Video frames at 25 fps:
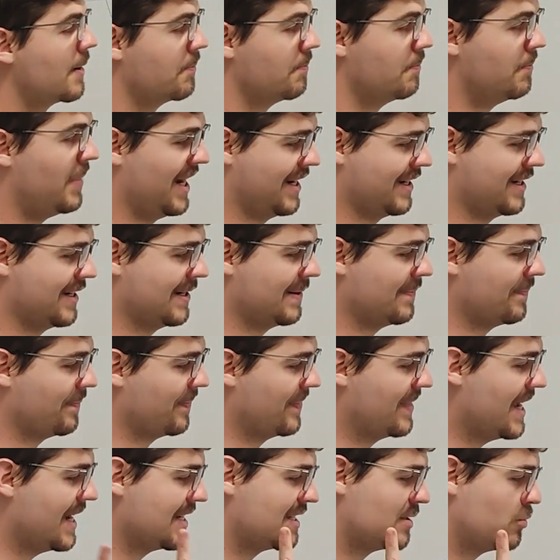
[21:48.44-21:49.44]
But
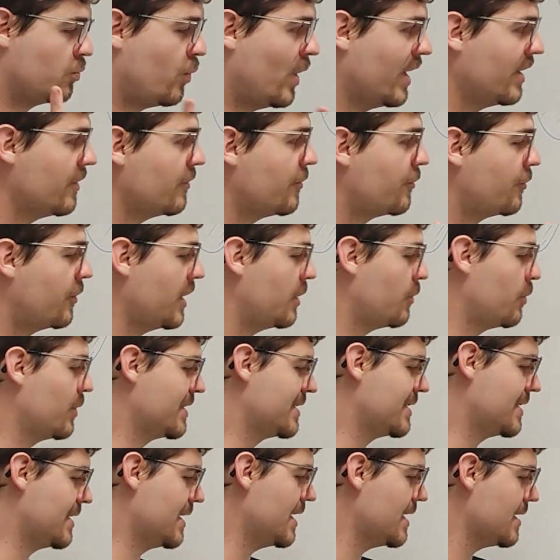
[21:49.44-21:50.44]
there is one
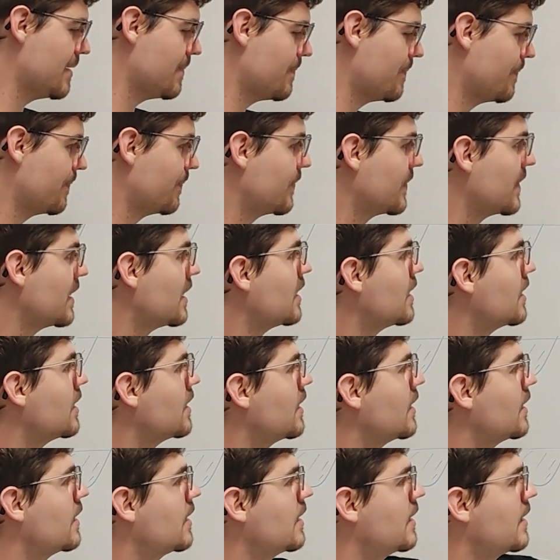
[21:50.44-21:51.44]
frequency
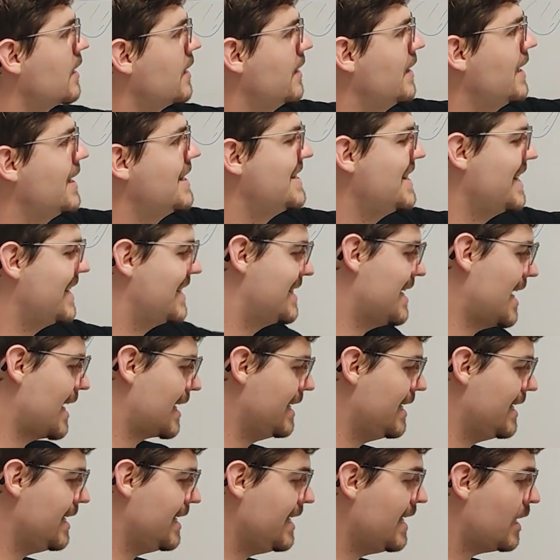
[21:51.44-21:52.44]
that is
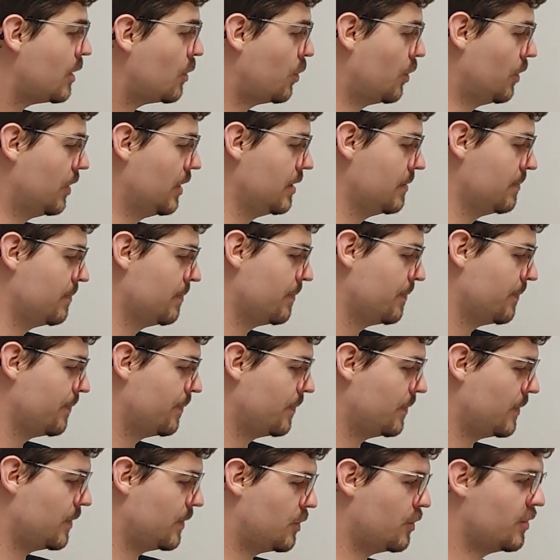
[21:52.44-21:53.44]
exactly equal
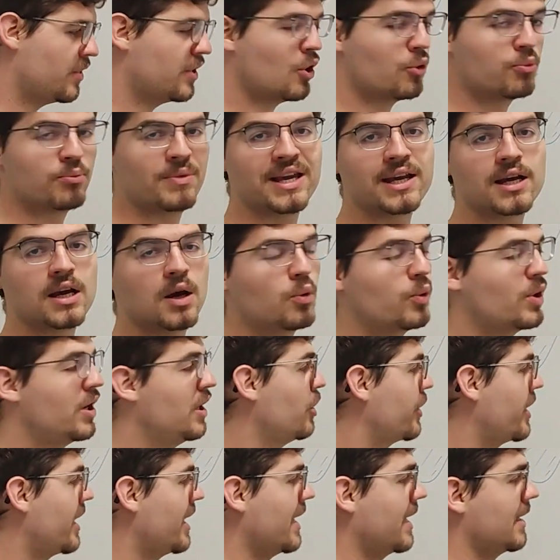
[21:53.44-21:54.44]
to the omega we're
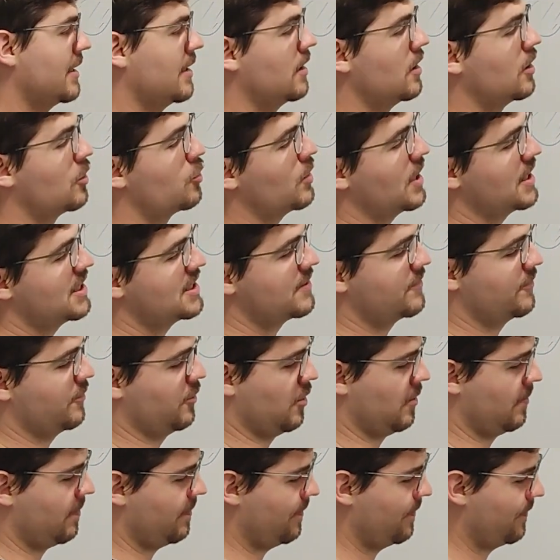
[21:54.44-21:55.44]
looking at in the
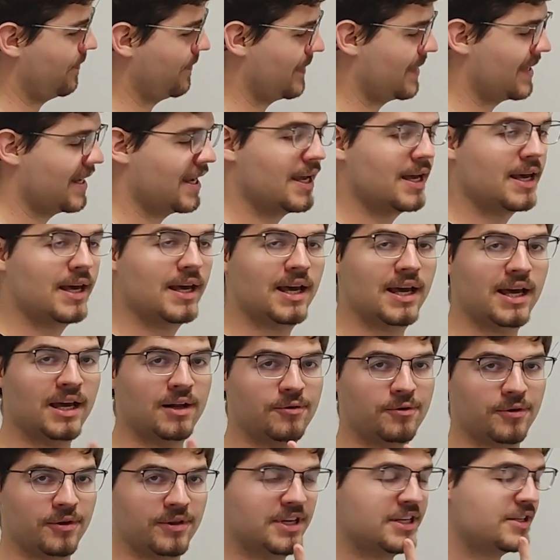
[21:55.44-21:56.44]
transform.
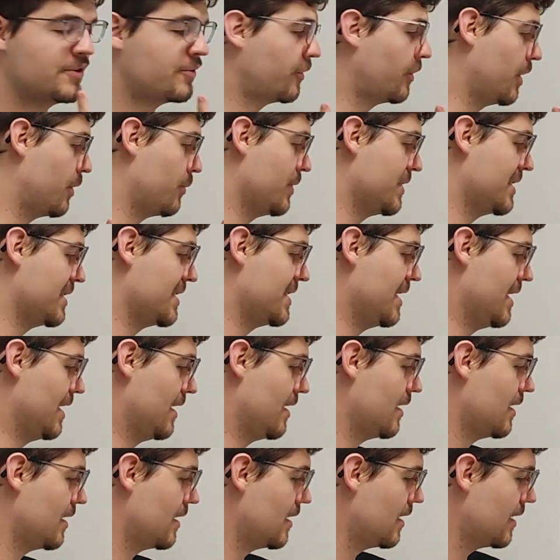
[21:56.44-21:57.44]
And for this frequency,
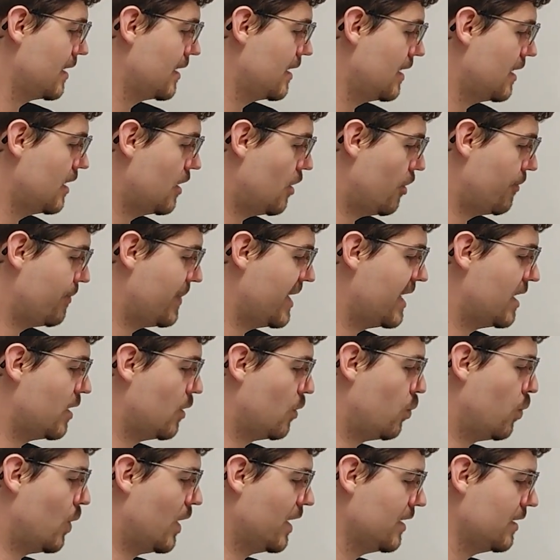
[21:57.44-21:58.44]
omega
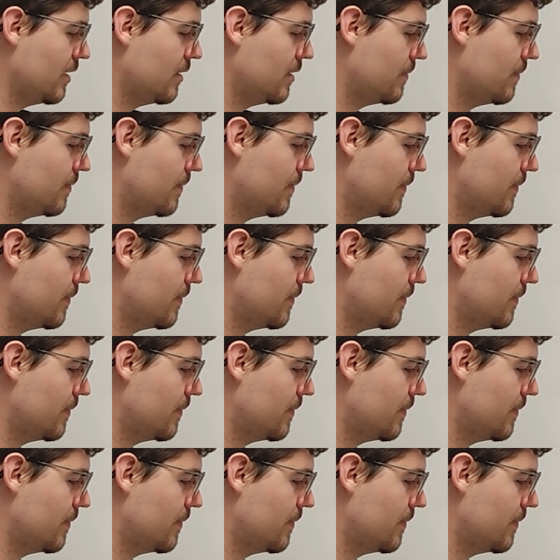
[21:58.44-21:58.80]
1,